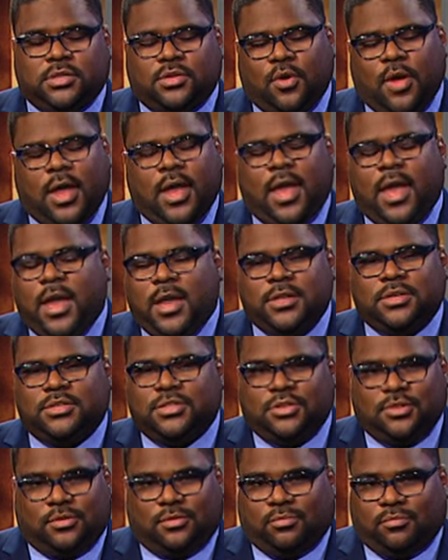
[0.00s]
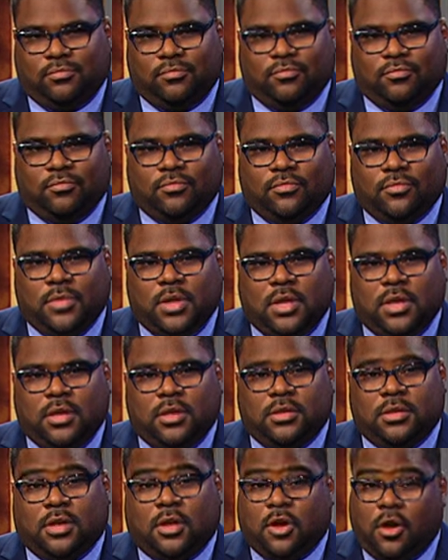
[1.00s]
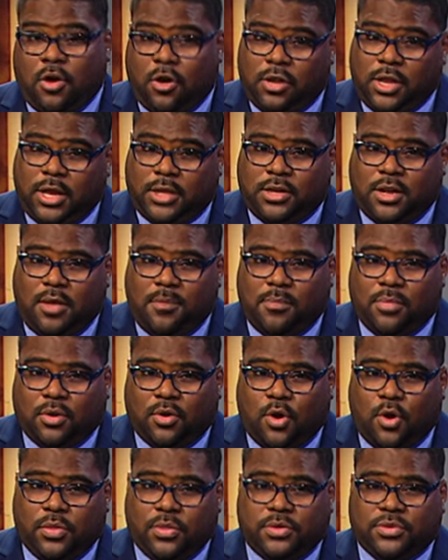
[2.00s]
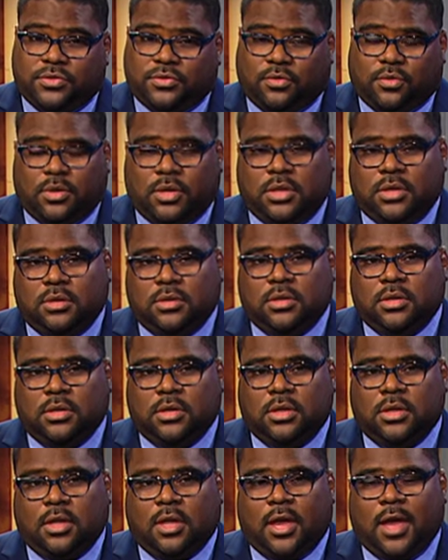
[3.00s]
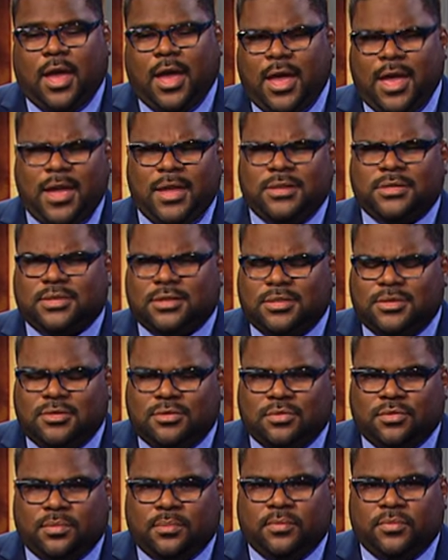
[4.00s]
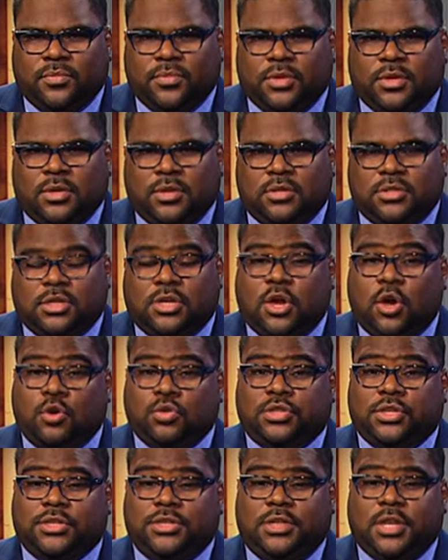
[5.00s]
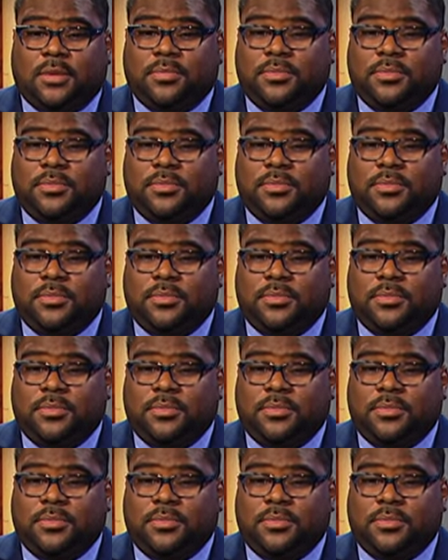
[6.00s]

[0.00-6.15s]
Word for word: And so I ask you to call that number on the screen. I ask you to go to